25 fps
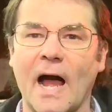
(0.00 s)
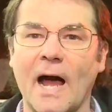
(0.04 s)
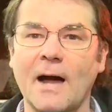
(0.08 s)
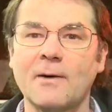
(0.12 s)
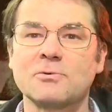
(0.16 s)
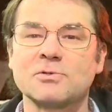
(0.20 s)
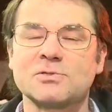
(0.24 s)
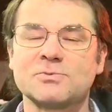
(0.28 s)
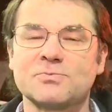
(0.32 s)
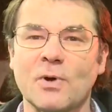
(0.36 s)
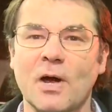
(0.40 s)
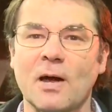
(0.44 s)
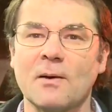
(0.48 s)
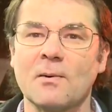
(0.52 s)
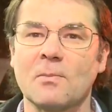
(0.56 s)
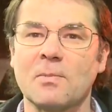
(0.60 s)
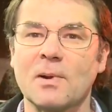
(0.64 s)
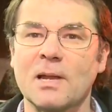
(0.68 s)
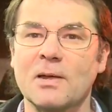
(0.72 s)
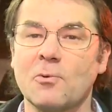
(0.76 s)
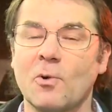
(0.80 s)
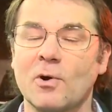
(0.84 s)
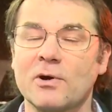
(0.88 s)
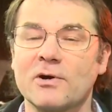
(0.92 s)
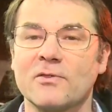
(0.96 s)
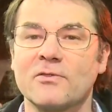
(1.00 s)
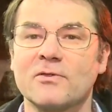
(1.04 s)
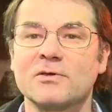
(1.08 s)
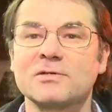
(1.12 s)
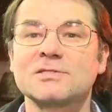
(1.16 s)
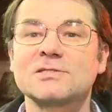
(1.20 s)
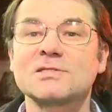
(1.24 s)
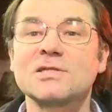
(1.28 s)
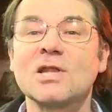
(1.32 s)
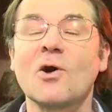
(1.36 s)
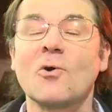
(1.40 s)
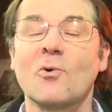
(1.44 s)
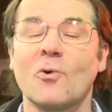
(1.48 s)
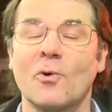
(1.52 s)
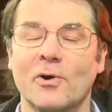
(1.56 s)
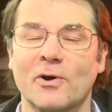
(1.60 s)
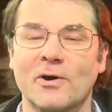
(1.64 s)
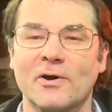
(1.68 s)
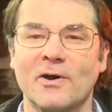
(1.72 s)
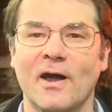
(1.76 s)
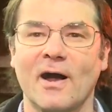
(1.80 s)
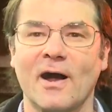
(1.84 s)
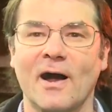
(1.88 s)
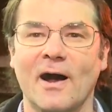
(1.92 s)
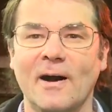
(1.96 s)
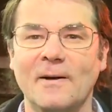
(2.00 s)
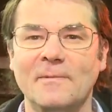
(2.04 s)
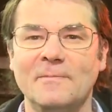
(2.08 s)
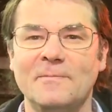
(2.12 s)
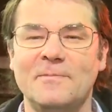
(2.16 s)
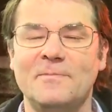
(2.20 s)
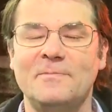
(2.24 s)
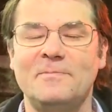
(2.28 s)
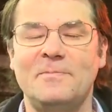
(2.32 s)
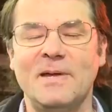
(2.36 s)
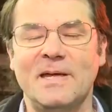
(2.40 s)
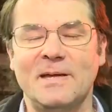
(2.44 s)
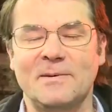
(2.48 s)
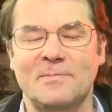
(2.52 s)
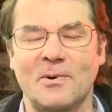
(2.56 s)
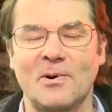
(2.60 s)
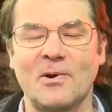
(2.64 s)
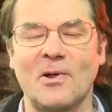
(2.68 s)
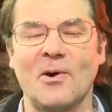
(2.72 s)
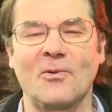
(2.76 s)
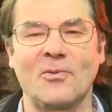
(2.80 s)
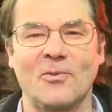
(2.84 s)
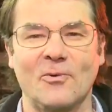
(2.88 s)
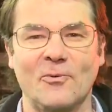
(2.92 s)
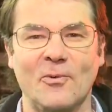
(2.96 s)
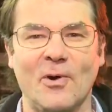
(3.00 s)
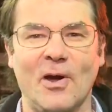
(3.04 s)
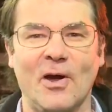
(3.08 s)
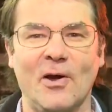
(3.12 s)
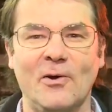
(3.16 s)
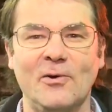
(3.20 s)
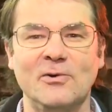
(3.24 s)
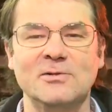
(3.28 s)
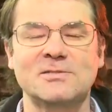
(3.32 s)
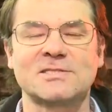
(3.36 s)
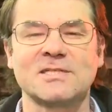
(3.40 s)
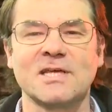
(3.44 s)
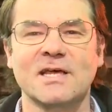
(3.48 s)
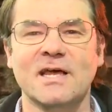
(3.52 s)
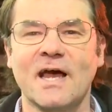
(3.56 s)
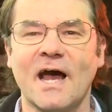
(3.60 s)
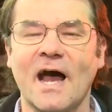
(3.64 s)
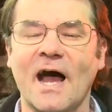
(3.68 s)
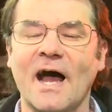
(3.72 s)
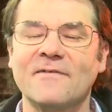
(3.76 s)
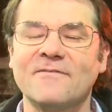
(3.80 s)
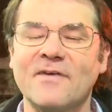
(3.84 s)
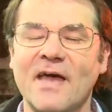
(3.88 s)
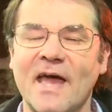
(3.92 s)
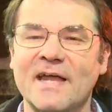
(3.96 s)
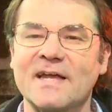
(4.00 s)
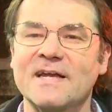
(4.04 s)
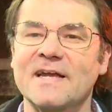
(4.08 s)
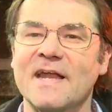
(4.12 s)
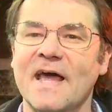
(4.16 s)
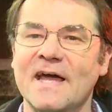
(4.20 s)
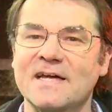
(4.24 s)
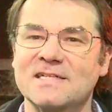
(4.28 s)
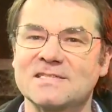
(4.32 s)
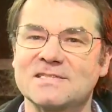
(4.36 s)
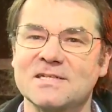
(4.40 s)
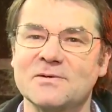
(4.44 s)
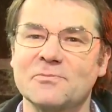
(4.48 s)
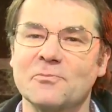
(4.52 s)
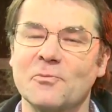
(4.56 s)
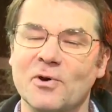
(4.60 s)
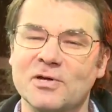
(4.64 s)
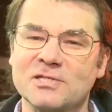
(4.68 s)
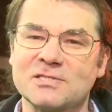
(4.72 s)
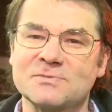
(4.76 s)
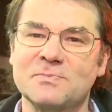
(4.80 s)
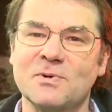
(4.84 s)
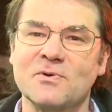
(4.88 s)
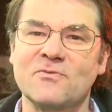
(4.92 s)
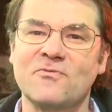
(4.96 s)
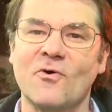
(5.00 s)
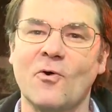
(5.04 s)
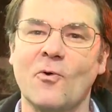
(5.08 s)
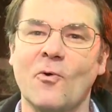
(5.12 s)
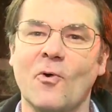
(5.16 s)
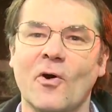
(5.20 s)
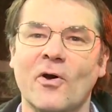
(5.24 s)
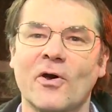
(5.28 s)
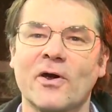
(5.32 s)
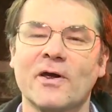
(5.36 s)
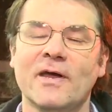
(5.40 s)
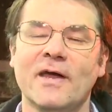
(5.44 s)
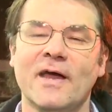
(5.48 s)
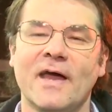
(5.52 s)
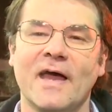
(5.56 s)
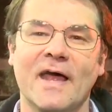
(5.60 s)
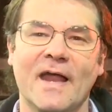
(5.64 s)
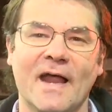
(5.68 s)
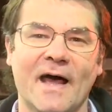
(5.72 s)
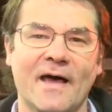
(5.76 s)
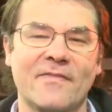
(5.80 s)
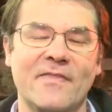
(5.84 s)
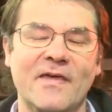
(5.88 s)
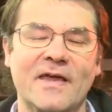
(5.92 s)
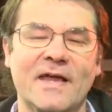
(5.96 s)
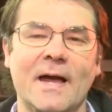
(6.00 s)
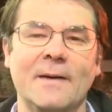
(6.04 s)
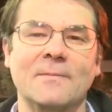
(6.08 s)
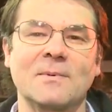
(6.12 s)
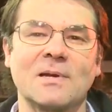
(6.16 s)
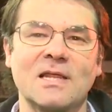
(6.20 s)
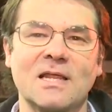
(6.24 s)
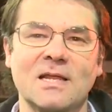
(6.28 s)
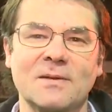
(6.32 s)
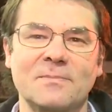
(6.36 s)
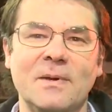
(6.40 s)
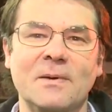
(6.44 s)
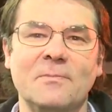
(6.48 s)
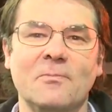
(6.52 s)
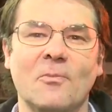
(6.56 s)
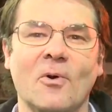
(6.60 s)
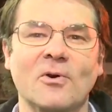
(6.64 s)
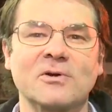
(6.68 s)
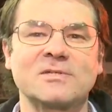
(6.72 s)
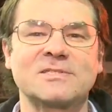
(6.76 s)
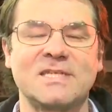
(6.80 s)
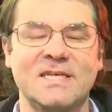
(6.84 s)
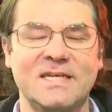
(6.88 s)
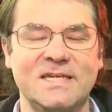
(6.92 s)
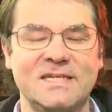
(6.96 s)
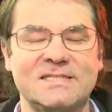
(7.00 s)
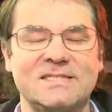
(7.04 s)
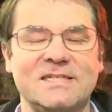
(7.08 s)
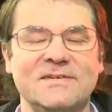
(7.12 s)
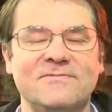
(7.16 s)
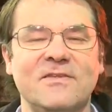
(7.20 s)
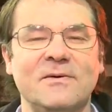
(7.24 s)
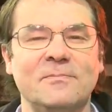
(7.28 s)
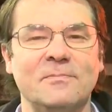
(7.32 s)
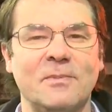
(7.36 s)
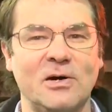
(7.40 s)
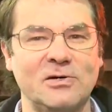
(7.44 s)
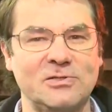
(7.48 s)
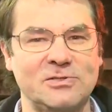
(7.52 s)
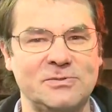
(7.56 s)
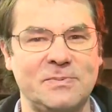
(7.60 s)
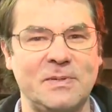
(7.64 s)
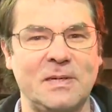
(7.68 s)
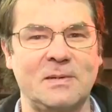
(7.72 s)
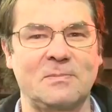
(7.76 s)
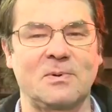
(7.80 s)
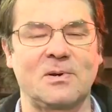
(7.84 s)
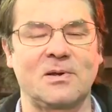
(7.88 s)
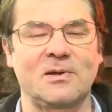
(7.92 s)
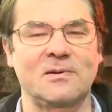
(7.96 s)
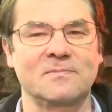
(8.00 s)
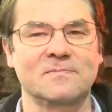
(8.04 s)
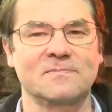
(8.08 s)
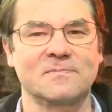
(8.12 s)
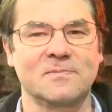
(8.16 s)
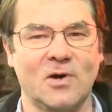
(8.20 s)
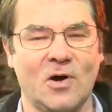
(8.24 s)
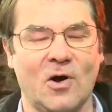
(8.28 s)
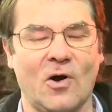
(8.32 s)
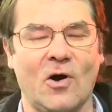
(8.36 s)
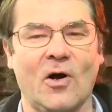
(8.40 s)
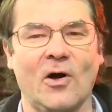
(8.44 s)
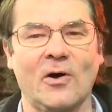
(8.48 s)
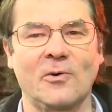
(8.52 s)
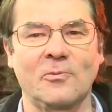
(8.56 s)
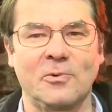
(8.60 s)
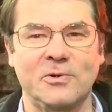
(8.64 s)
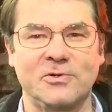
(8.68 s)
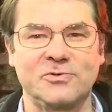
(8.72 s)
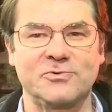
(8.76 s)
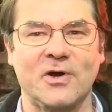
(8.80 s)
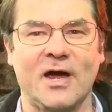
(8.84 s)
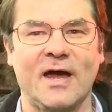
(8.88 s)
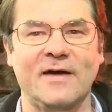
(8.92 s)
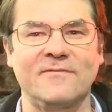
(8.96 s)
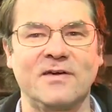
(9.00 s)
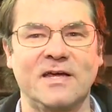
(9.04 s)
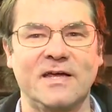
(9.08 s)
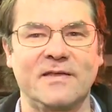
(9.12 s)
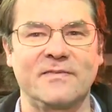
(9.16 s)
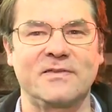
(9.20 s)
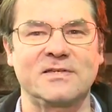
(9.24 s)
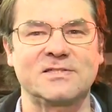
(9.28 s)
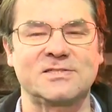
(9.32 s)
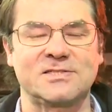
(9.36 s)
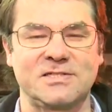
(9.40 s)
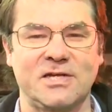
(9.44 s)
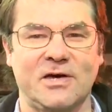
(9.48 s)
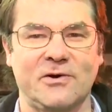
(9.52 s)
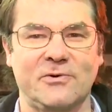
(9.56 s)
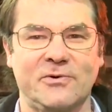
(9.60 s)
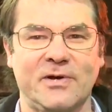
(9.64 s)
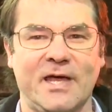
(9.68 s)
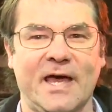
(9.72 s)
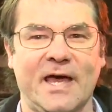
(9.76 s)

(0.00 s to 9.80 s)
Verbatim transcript: I was probably one of the slower uh, people on the roads. I've had an accident once before, and I think I'm a little bit more tentative than most people are when driving in the snow